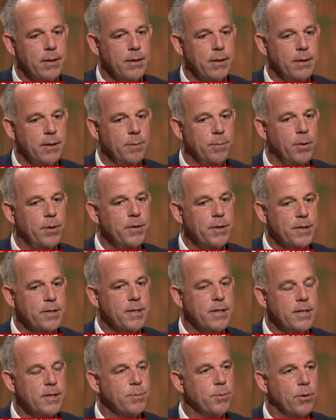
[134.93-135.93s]
The Baltic
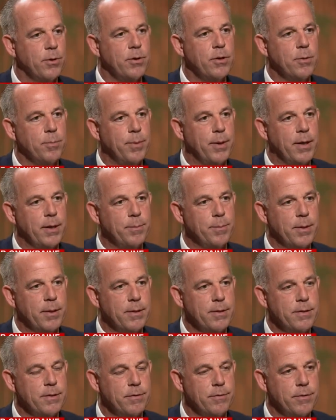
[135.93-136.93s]
states were occupied by the
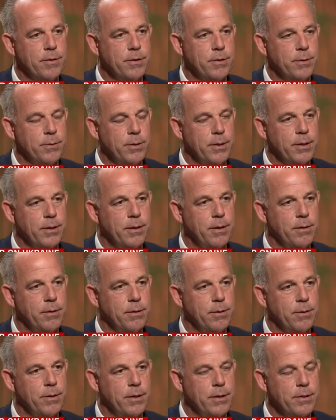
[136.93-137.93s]
Soviet Union
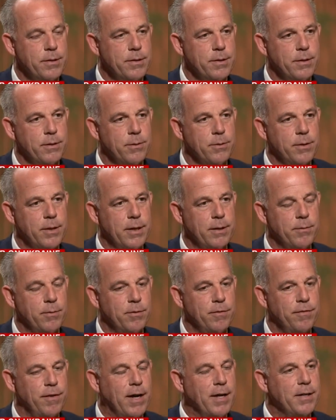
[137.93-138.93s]
30 years ago. They were
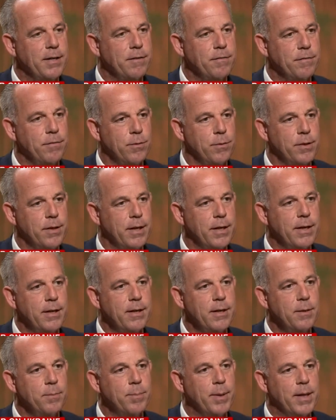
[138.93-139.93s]
fighting for their
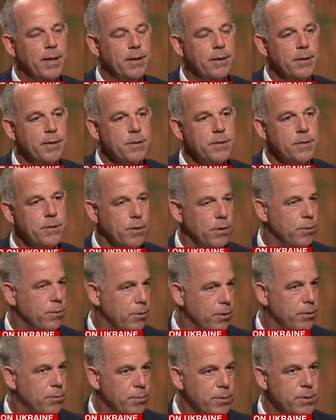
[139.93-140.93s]
independence, not
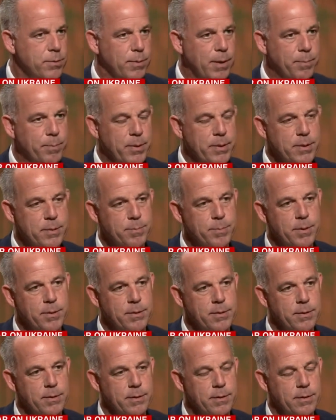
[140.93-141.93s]
with weapons,
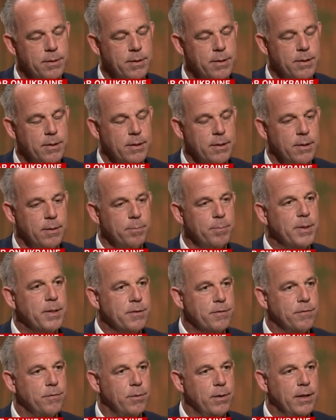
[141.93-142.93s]
but
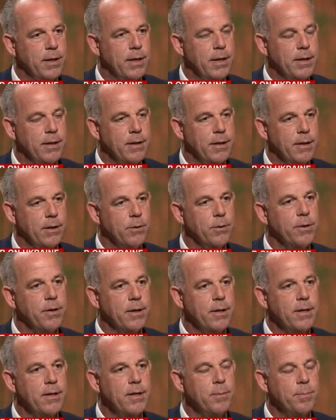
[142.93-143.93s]
peacefully, and they got
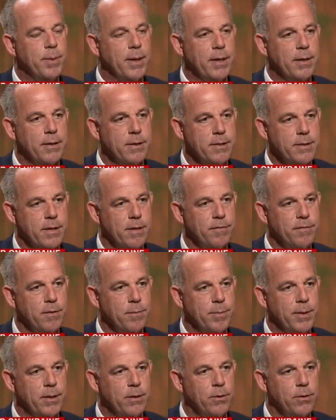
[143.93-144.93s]
independence after
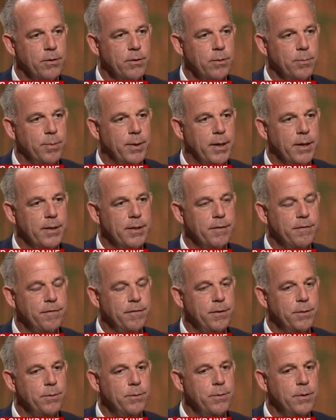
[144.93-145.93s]
being occupied.
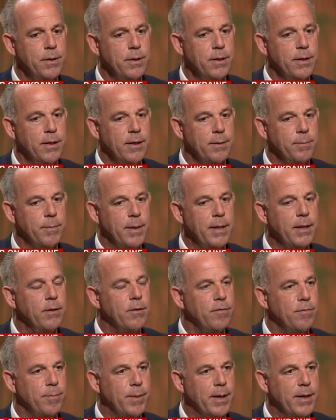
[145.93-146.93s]
And many of my